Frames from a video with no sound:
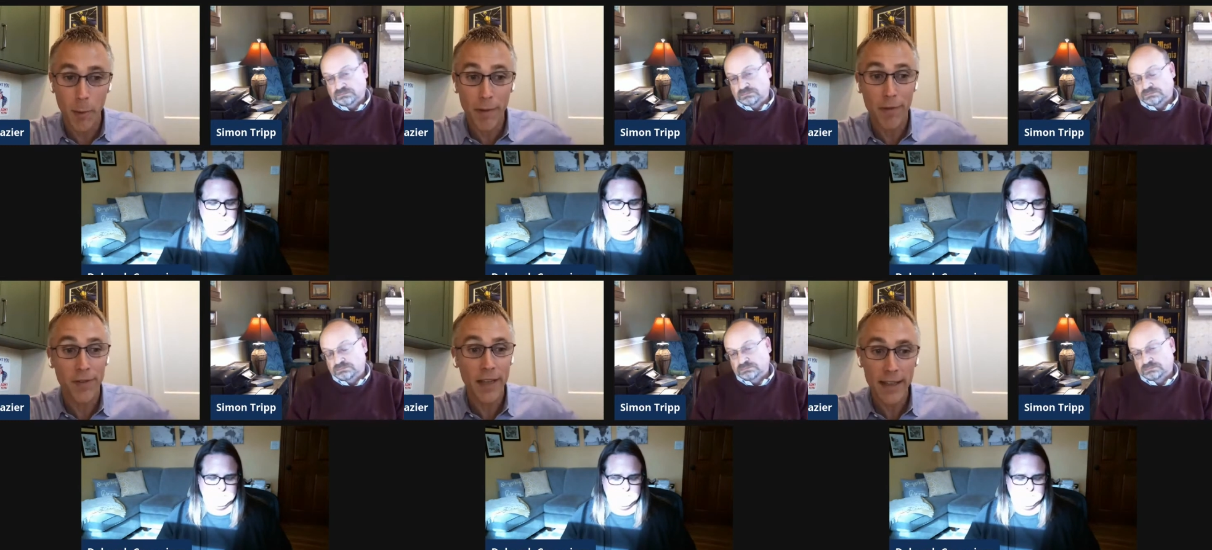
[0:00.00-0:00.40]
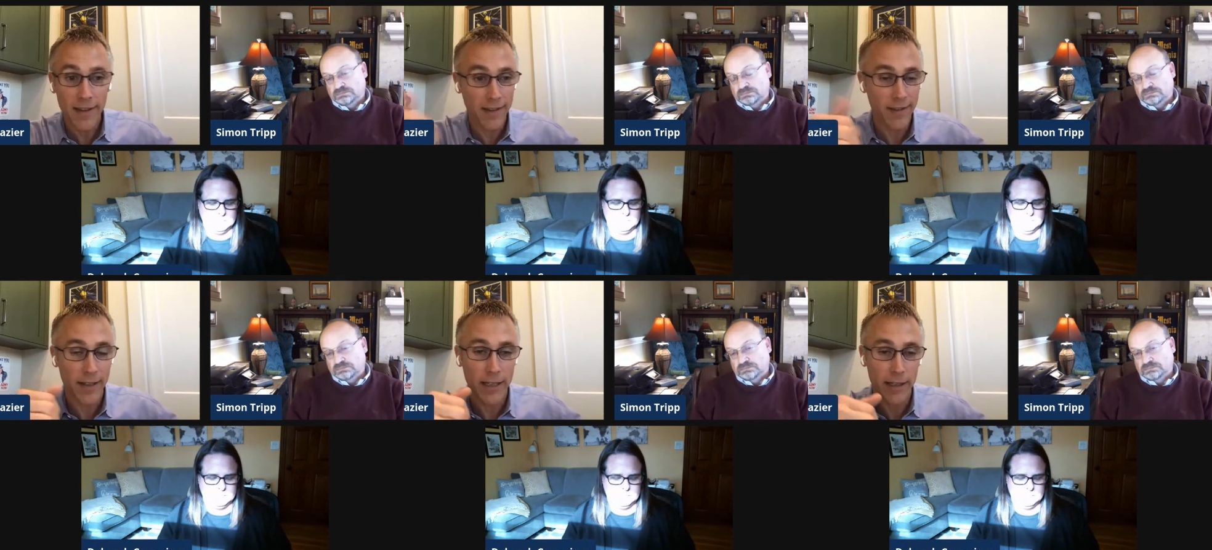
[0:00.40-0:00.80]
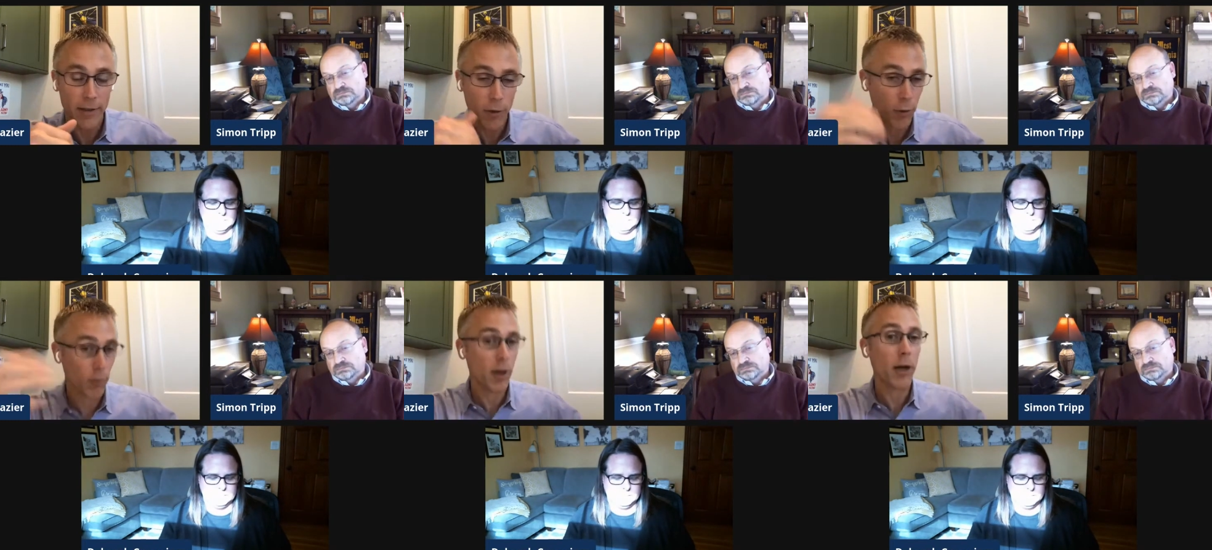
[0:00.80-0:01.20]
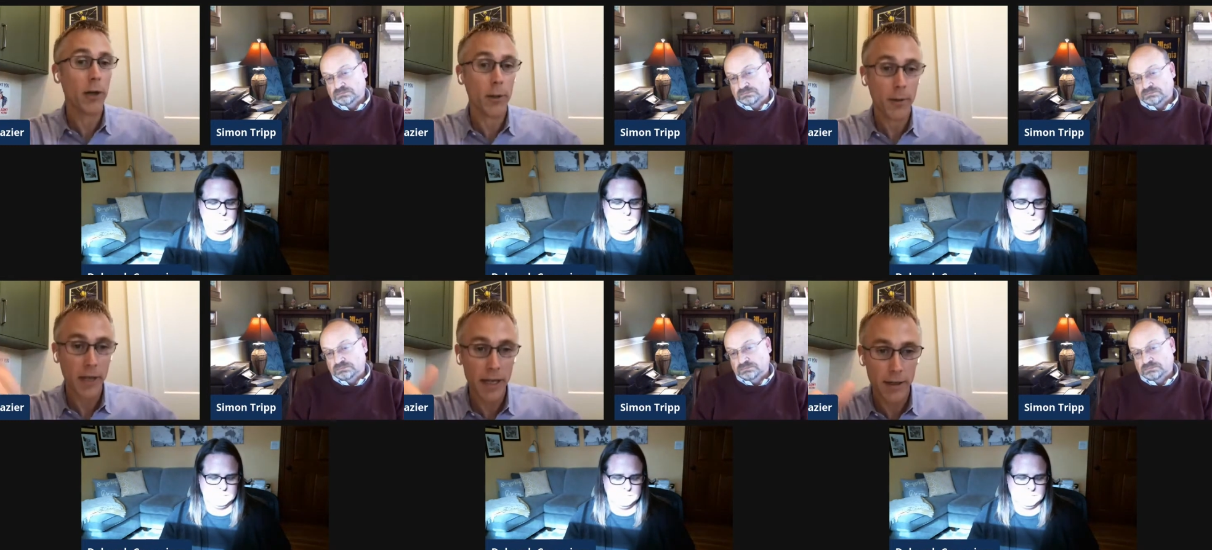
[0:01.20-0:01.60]
Speaker 1: that we've since seen grow
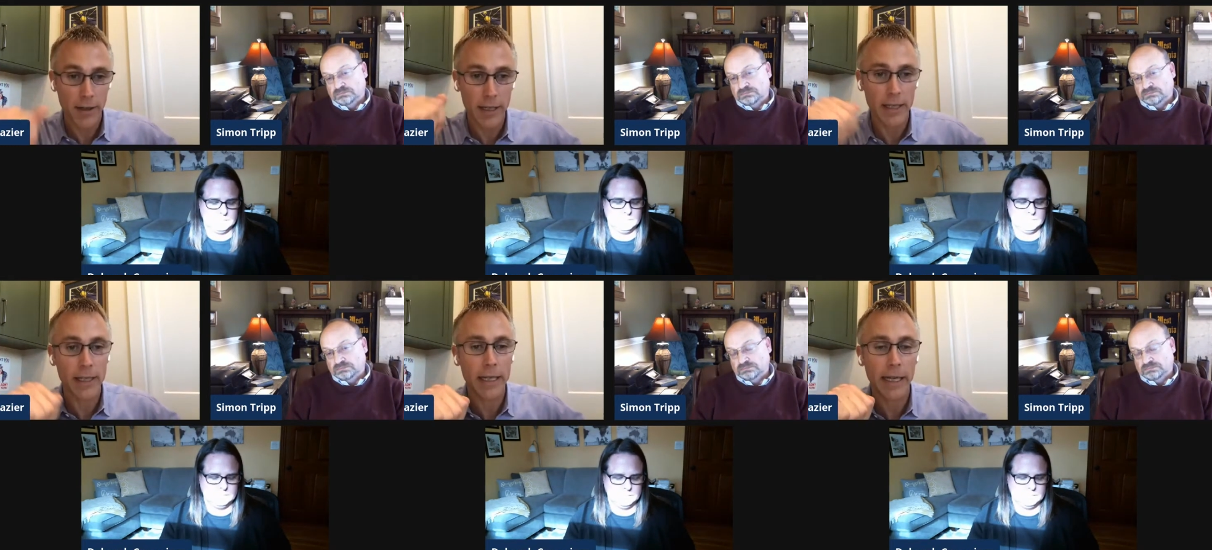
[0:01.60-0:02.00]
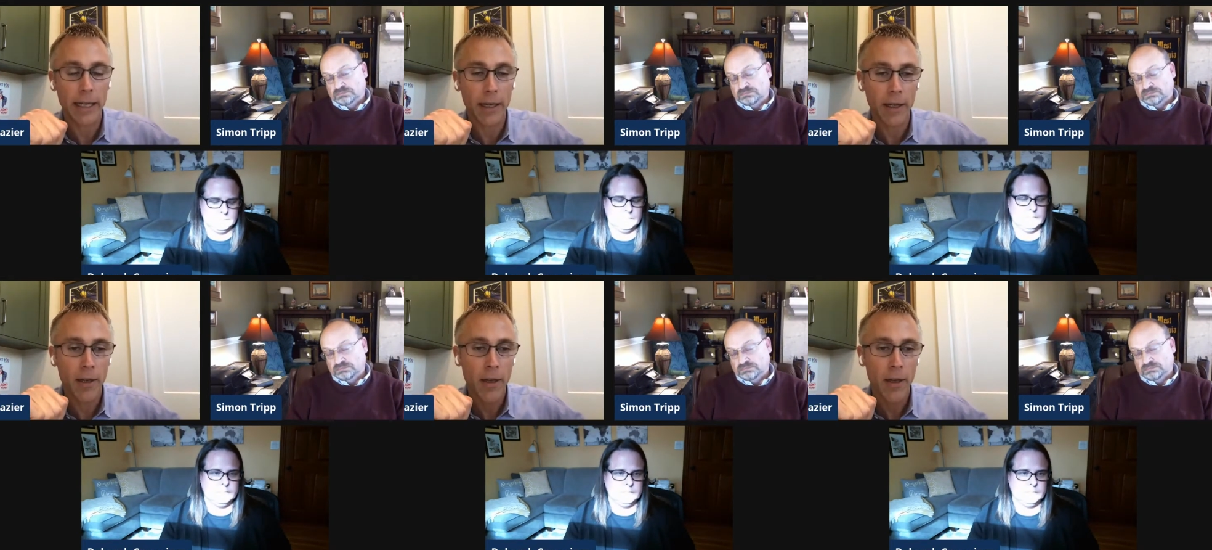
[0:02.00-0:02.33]
here in Indiana.